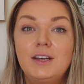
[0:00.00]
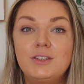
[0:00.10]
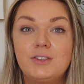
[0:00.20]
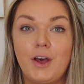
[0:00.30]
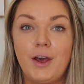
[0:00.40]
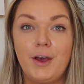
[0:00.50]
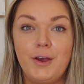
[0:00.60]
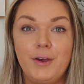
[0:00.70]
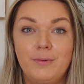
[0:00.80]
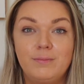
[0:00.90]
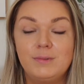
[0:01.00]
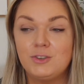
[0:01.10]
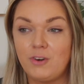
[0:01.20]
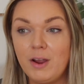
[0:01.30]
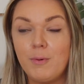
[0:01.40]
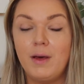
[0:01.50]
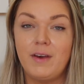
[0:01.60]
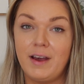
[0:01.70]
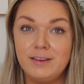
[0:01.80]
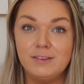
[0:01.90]
So strike while the
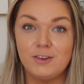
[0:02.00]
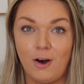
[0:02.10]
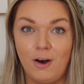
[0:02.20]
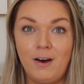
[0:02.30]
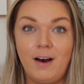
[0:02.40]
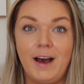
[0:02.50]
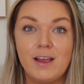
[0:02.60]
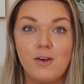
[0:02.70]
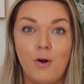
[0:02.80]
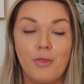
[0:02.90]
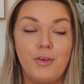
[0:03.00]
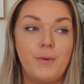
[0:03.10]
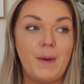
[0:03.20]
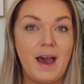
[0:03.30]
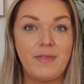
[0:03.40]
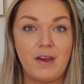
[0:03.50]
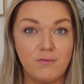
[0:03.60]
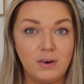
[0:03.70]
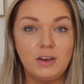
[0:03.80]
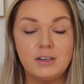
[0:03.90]
iron's hot. I got them at that
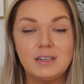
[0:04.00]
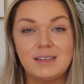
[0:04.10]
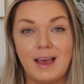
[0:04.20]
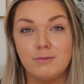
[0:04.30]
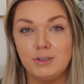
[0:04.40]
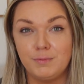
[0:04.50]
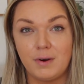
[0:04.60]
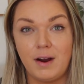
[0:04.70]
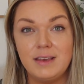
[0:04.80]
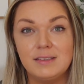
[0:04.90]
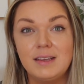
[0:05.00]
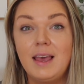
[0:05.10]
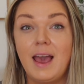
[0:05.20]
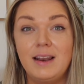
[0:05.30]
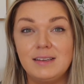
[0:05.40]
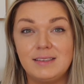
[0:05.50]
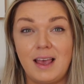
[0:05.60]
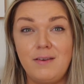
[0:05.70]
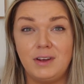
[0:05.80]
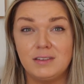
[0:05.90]
really good discounted price, and it
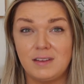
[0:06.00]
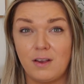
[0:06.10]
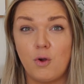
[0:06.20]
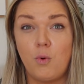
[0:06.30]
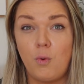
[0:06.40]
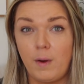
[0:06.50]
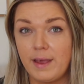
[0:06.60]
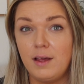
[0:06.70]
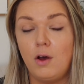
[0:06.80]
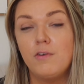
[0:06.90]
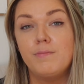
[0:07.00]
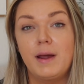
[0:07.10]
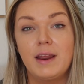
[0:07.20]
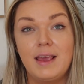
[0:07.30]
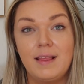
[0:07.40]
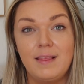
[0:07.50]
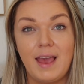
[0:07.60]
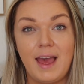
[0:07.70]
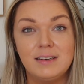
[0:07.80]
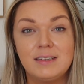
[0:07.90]
saved us like quite a lot of money in the
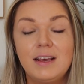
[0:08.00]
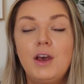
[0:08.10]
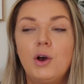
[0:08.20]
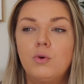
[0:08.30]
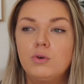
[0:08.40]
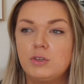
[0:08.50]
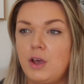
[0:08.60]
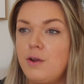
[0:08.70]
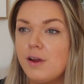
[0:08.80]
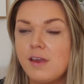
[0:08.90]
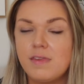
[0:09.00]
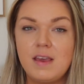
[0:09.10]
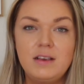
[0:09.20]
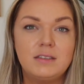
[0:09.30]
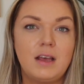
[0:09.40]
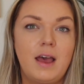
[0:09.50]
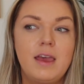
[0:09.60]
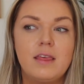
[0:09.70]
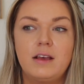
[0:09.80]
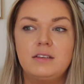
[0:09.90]
end. Also look at things
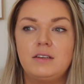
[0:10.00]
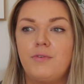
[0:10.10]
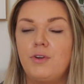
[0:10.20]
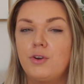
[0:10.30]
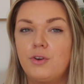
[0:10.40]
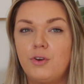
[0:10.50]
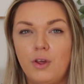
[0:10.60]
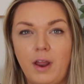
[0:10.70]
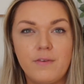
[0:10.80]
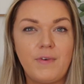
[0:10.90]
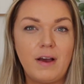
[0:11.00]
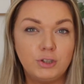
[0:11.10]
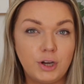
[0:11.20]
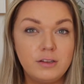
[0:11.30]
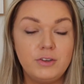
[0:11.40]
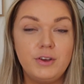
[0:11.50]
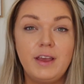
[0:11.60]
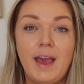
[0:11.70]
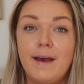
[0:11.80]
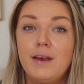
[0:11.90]
like, there's different like voucher codes that you can
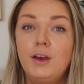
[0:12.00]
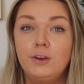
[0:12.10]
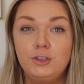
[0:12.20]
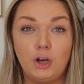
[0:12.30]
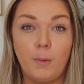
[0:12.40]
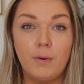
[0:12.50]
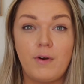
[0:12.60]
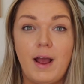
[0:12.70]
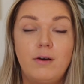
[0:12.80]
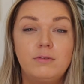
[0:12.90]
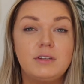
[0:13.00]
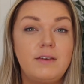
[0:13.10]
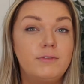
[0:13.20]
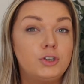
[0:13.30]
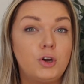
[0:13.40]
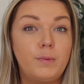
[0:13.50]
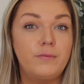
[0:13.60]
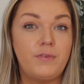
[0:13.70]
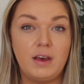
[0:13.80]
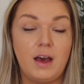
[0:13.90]
get, shop around, even shop
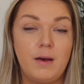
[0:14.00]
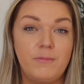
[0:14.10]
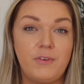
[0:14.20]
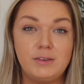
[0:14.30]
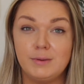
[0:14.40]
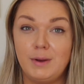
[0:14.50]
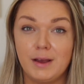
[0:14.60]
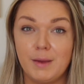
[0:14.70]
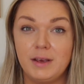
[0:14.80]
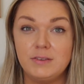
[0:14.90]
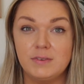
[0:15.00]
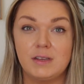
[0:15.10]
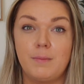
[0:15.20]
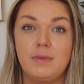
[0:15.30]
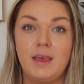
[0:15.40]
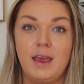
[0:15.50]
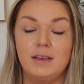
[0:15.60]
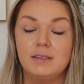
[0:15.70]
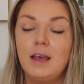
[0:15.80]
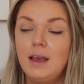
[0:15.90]
on Facebook Marketplace for some
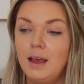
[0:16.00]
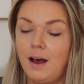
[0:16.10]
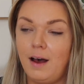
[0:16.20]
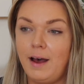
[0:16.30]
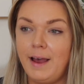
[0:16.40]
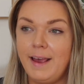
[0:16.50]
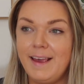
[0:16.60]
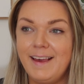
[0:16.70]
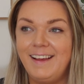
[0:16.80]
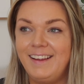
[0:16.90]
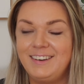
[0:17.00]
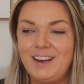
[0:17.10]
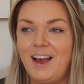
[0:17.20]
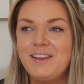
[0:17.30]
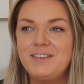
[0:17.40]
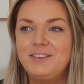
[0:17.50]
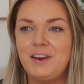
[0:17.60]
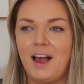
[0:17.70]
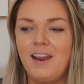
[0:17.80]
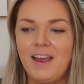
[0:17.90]
things. I
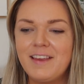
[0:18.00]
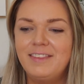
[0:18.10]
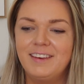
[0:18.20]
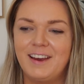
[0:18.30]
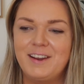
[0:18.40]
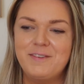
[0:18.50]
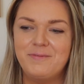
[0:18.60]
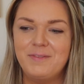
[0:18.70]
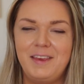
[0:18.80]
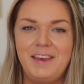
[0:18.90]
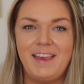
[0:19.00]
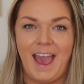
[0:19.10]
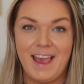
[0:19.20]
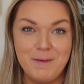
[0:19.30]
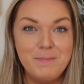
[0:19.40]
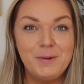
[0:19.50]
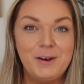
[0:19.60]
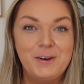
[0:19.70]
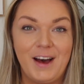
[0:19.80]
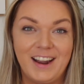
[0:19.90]
like the kind of game
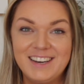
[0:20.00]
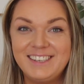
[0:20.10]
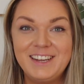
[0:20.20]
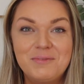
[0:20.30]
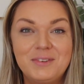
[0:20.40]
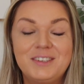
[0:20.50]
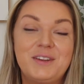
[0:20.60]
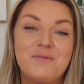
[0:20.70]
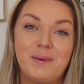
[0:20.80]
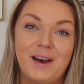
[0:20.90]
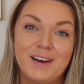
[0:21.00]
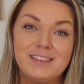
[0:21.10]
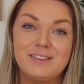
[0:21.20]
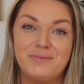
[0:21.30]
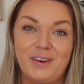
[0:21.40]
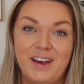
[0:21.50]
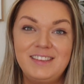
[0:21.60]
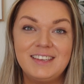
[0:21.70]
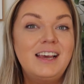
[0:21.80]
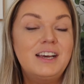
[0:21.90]
of hunting for different bargains and
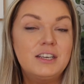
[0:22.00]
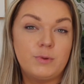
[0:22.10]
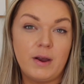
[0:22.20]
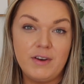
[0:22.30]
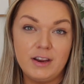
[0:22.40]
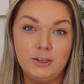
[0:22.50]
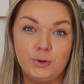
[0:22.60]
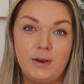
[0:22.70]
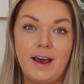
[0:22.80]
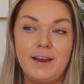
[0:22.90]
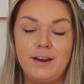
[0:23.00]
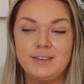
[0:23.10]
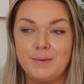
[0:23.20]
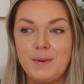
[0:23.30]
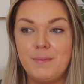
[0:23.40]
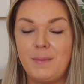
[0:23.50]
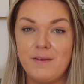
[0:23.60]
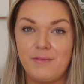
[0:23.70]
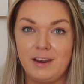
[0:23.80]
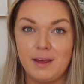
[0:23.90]
finds, so I really enjoy that. I know some people might
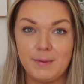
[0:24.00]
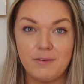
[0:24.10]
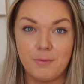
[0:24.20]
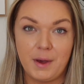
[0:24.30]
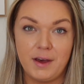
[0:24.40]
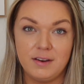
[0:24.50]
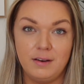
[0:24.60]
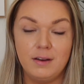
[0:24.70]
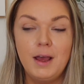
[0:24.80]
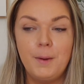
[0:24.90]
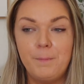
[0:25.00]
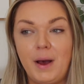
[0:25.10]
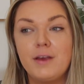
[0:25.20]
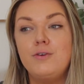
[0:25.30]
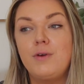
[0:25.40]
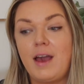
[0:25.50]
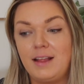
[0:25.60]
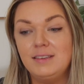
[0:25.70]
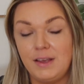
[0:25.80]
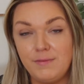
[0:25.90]
find it a bit of a burden, but you
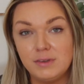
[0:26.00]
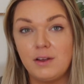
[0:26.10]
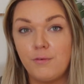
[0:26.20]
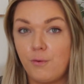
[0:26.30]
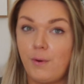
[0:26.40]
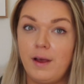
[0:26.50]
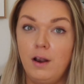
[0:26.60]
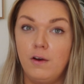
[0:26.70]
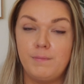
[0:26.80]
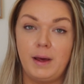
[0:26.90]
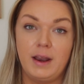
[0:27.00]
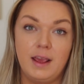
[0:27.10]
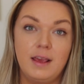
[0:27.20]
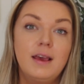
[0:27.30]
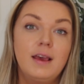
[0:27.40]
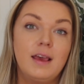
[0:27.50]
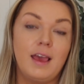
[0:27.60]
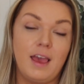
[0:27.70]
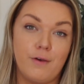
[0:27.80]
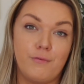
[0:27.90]
can save yourself quite a of money
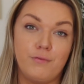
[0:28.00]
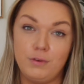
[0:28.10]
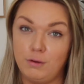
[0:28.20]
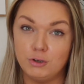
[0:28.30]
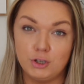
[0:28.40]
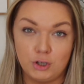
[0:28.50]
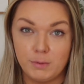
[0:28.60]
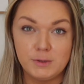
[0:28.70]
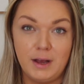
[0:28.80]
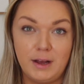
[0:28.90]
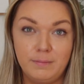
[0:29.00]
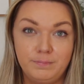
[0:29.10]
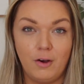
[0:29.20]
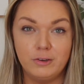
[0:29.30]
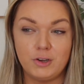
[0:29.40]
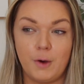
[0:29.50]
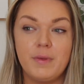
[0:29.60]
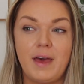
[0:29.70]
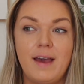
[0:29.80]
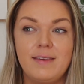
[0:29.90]
if you just shop smart. On top
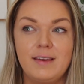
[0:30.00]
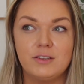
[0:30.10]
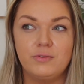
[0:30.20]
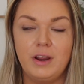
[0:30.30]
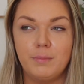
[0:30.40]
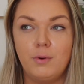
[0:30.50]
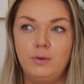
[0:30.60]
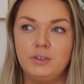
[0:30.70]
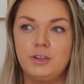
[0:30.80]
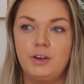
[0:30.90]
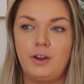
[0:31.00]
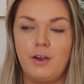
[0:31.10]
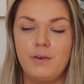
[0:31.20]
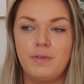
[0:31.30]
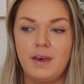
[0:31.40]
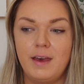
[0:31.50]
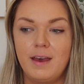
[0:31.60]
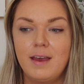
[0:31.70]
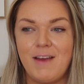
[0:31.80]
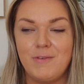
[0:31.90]
of that, I think it's really important to note
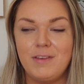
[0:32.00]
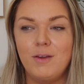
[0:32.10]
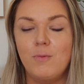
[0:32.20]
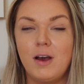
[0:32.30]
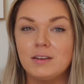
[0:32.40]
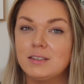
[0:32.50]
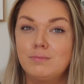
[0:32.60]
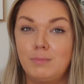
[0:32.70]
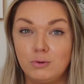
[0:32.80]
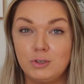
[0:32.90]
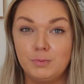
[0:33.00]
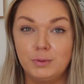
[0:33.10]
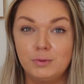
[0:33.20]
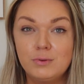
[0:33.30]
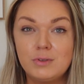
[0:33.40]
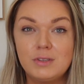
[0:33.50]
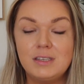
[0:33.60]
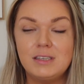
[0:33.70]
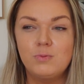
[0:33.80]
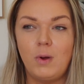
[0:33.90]
that everything works in multiples.
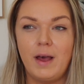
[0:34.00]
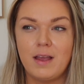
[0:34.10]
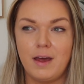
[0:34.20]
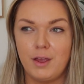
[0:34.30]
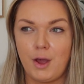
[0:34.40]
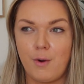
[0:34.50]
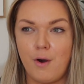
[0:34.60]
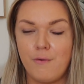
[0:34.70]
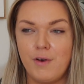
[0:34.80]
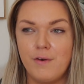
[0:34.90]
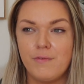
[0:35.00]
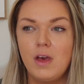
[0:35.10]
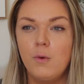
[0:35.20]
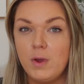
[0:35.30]
This is what I kind of go off of.